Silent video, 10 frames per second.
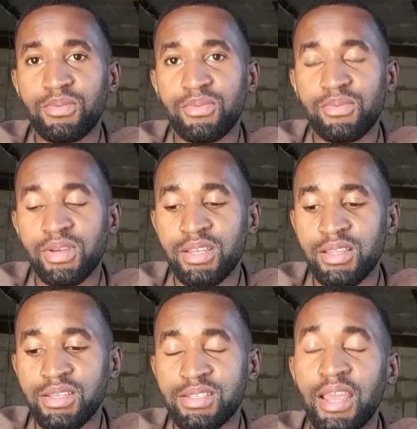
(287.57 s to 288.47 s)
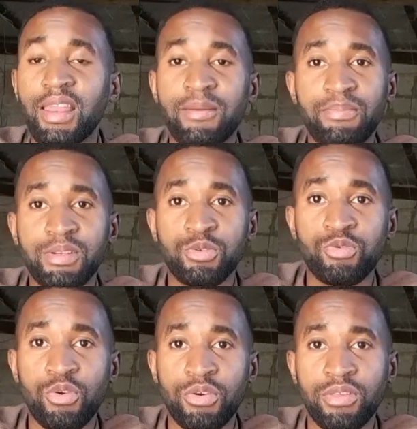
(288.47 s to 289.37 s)
when there's a rapid
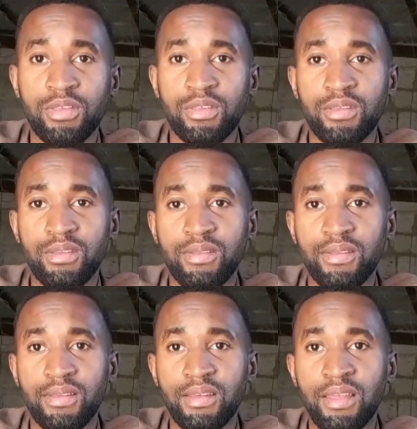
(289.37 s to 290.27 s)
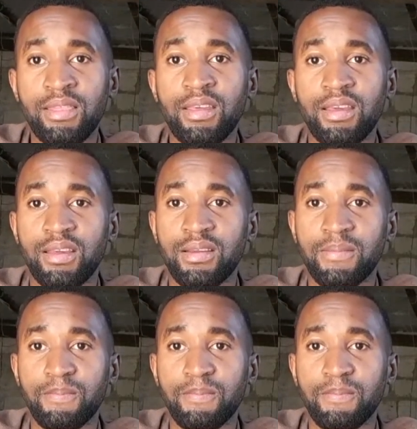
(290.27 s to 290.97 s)
growth in the